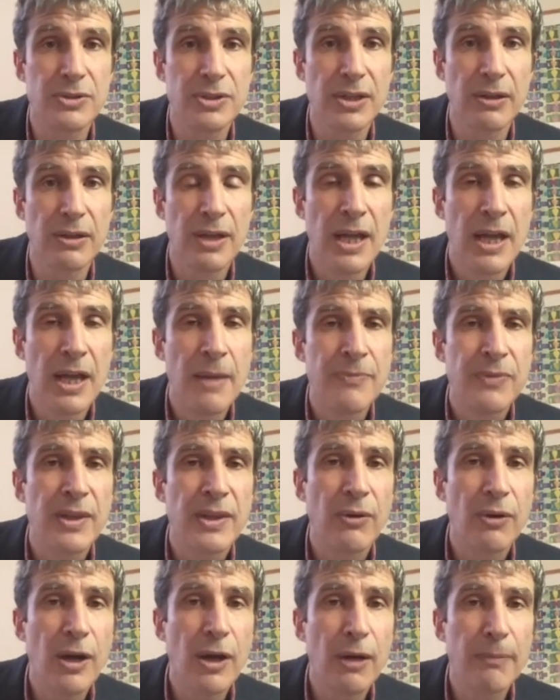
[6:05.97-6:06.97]
So
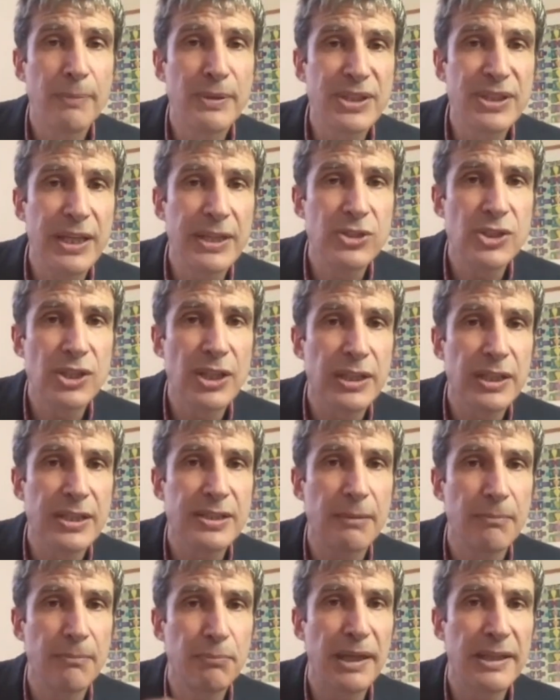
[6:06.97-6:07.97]
there are potentially
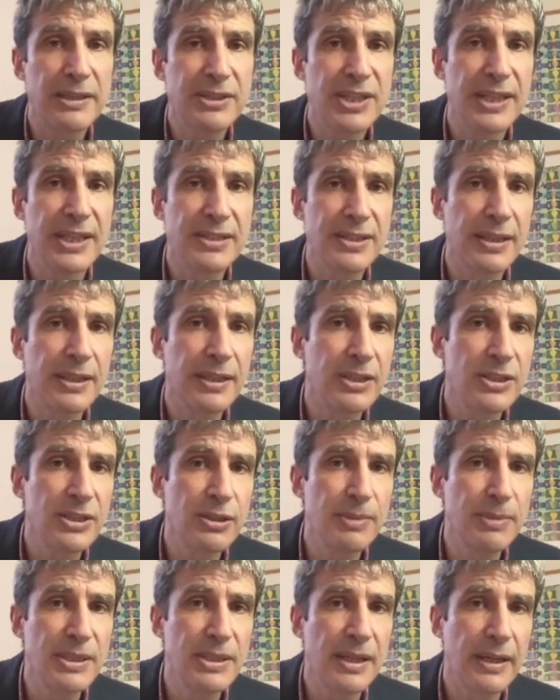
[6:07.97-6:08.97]
some blood tests that need
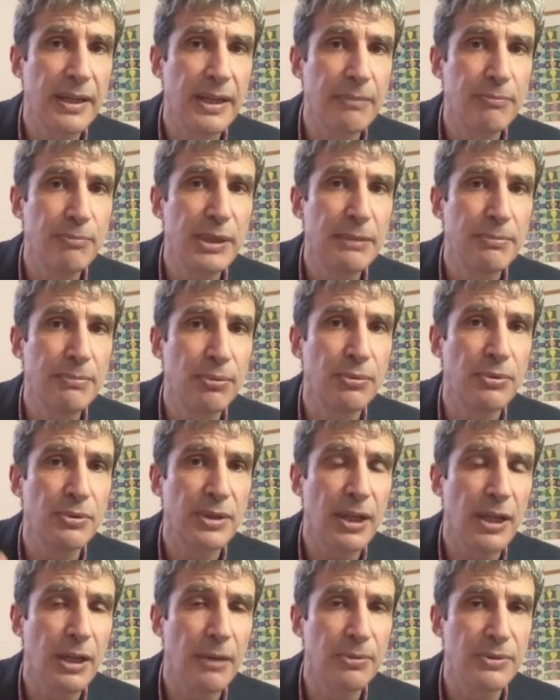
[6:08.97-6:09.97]
to be done in people with
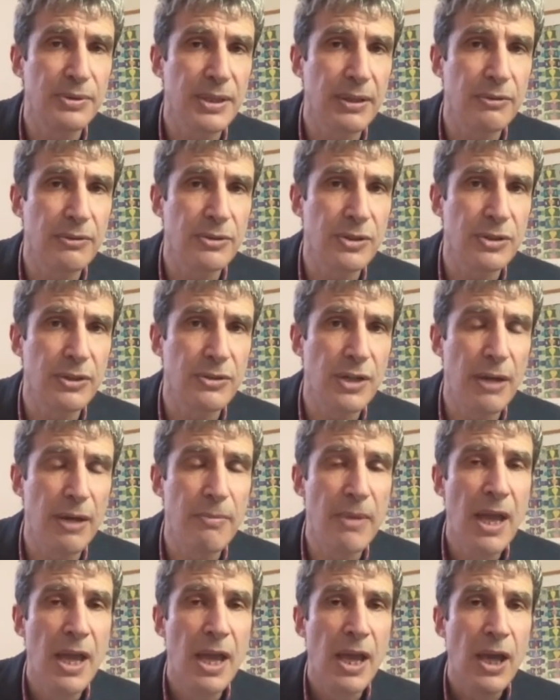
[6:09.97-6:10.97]
carpal tunnel syndrome
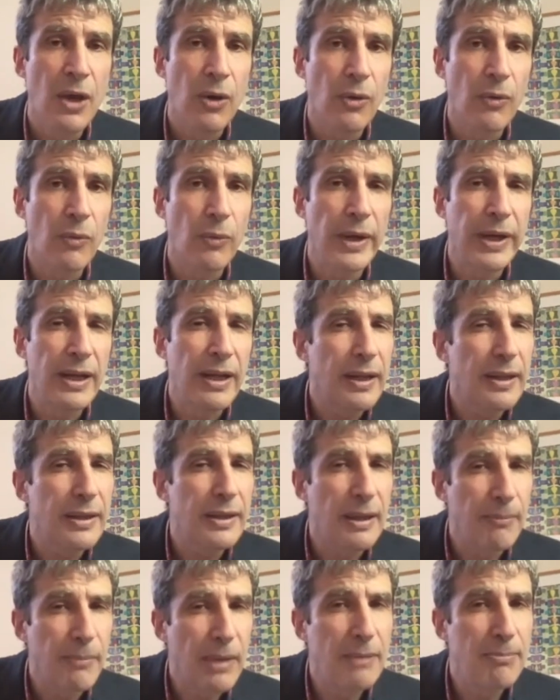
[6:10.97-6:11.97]
when
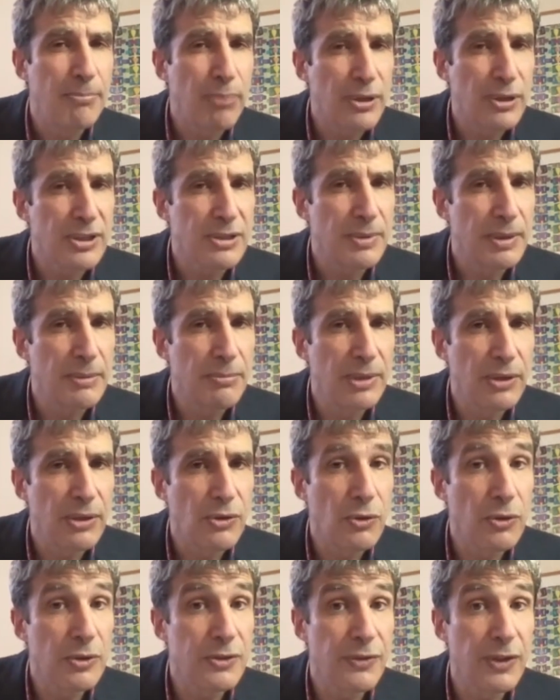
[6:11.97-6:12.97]
there may possibly be a
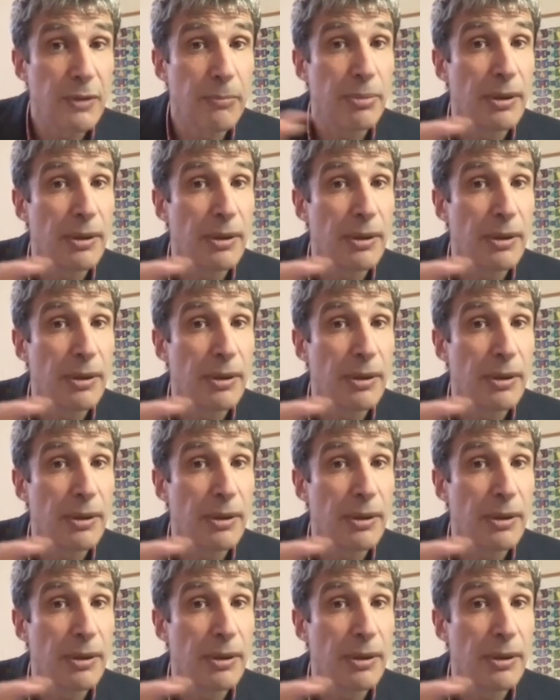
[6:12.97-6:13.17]
cause for it.